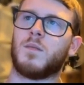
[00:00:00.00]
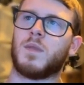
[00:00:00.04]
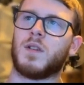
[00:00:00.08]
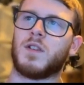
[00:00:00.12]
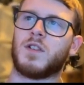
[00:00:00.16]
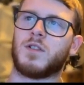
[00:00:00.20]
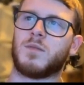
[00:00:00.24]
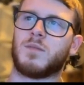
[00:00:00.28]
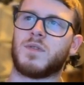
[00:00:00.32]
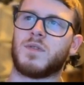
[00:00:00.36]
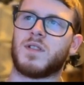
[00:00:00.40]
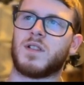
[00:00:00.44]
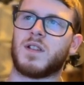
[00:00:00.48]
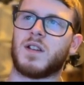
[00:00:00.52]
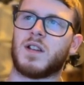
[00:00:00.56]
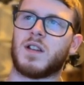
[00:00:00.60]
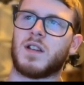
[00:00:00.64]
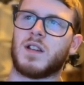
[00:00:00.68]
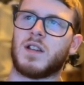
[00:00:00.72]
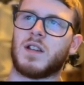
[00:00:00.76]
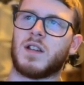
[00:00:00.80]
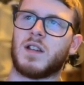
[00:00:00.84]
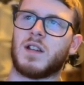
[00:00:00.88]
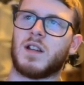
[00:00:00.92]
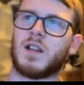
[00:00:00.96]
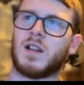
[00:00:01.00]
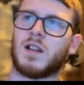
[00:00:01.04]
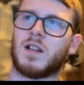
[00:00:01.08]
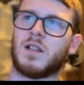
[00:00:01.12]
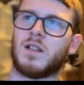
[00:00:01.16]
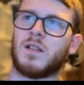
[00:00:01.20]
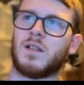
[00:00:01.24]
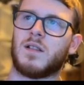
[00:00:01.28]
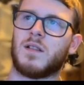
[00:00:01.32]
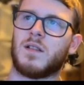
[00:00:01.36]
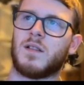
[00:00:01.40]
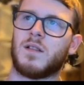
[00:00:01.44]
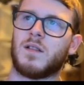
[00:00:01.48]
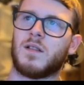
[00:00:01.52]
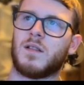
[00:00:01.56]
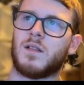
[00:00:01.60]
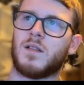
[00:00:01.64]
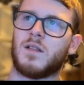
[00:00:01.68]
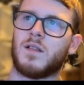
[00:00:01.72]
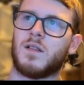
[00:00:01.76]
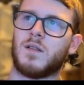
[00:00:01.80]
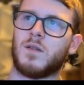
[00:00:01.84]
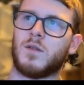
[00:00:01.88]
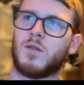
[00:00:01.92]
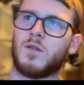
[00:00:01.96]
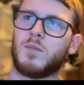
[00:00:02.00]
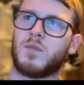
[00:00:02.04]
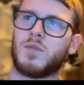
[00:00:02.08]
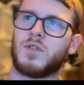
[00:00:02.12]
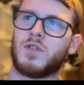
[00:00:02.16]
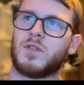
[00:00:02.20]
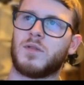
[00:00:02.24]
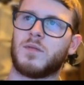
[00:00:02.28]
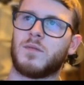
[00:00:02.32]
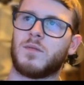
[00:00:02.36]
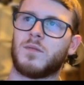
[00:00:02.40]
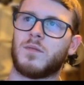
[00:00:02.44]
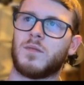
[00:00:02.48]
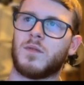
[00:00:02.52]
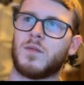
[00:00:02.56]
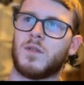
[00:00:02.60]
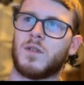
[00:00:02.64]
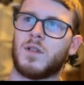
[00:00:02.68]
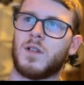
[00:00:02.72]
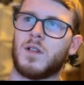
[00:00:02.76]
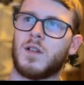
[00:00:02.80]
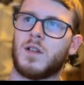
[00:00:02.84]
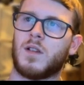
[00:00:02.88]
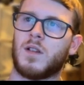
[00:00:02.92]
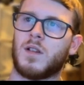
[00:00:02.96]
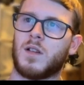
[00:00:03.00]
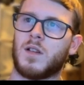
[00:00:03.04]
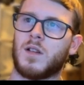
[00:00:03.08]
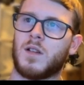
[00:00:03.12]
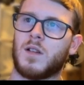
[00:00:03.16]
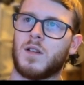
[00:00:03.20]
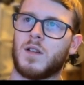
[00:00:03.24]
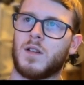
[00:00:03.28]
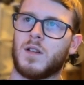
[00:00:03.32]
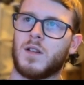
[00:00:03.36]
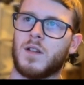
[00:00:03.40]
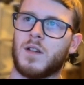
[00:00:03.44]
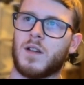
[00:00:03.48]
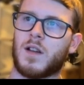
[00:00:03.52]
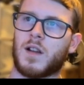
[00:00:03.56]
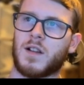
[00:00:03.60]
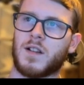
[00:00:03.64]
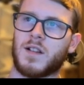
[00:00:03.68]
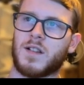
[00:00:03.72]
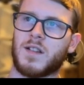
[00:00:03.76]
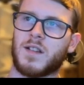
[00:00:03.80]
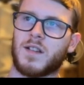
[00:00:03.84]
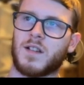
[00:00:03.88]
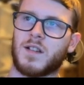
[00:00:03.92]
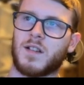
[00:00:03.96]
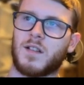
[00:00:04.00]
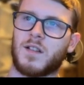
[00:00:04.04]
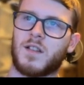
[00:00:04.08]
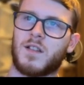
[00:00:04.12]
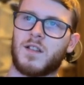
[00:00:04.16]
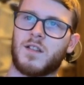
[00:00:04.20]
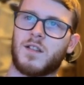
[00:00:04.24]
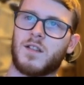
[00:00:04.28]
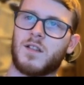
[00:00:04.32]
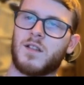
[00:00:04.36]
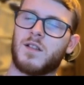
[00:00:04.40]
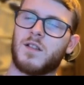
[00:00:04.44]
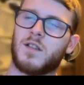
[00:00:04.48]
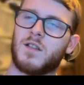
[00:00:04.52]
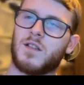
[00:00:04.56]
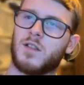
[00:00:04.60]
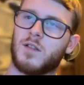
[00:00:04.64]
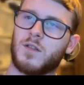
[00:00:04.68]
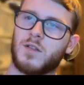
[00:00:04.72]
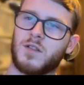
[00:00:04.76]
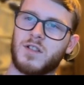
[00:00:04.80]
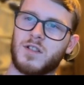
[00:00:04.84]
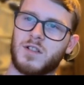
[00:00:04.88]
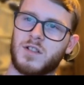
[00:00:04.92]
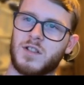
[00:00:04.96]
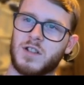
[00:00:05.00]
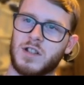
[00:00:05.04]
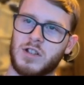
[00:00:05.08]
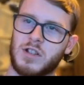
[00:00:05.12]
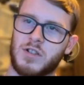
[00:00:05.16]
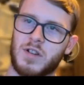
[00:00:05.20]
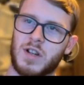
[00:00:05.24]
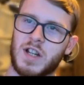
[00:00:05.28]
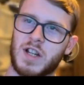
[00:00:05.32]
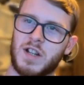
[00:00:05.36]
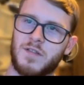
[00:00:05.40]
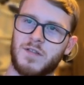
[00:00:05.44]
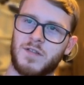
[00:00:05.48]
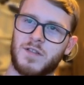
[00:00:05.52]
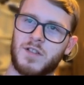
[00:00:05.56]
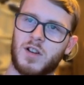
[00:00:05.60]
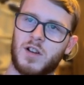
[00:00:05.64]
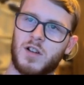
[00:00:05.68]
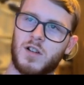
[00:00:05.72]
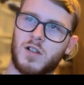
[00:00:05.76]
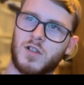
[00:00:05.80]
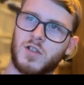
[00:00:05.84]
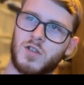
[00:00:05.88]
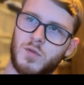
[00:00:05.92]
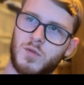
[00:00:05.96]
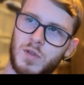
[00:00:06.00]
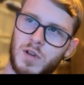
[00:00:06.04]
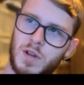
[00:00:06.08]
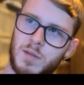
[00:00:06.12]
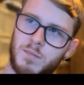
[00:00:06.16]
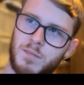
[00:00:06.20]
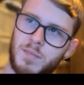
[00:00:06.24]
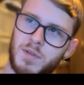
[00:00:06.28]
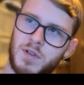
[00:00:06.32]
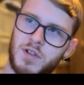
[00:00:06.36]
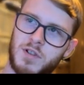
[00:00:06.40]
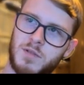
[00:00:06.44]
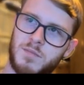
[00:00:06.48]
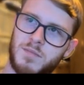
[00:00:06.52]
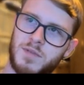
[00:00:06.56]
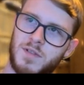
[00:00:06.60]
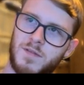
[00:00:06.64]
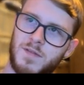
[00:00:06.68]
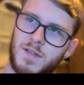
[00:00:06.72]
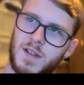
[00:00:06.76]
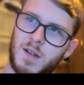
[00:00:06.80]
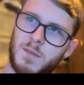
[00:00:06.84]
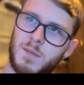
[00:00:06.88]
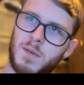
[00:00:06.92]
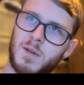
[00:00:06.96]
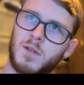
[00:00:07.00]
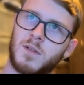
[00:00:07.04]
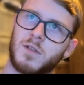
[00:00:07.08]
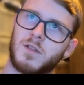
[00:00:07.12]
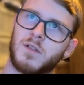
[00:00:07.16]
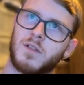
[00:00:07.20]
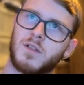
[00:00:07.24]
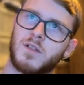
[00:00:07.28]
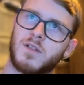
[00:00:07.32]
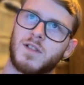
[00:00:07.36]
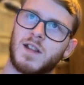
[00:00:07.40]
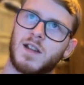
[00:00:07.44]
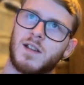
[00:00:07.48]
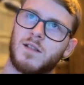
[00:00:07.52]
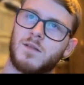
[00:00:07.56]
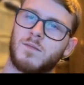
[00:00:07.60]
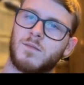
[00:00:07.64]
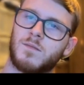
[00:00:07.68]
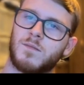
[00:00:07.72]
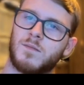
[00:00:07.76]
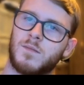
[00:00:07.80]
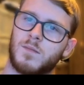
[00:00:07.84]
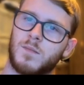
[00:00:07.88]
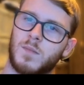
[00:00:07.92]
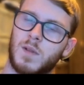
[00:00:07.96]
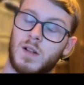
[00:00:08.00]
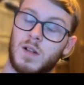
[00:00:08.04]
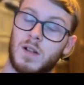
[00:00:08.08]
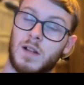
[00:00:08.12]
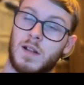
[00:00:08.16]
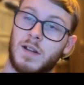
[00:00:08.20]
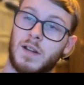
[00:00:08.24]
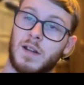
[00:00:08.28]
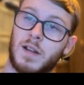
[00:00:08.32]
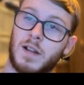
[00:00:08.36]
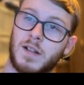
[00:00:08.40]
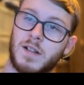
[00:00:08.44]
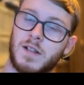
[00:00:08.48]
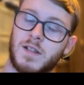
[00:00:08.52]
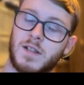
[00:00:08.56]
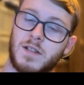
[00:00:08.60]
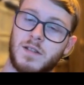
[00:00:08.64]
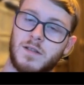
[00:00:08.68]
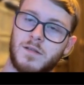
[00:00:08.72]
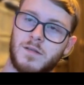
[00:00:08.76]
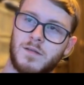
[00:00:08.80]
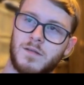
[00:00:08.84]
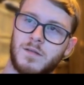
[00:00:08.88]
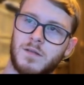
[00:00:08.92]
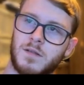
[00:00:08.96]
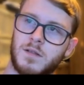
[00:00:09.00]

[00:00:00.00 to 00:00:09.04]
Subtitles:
Bishop to here. Oops. Knight takes. So it's just a trade of dark square bishops if the opponent does that. Well, and knights.